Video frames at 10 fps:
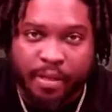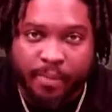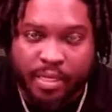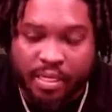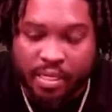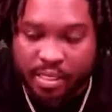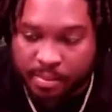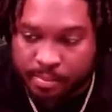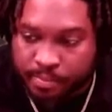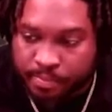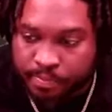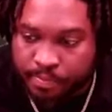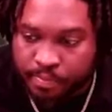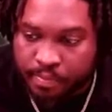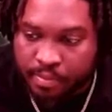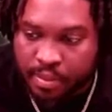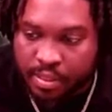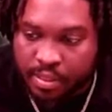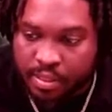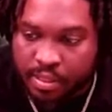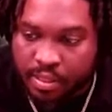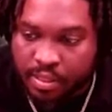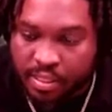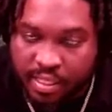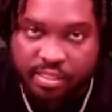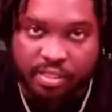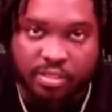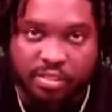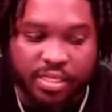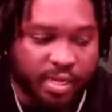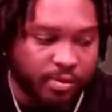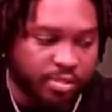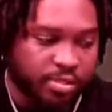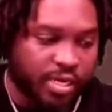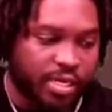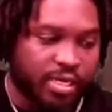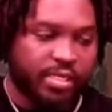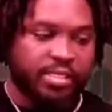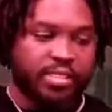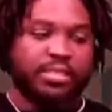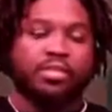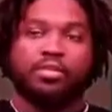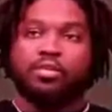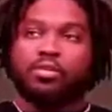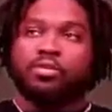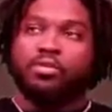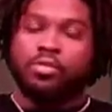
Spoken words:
But yeah, so today we're trying the new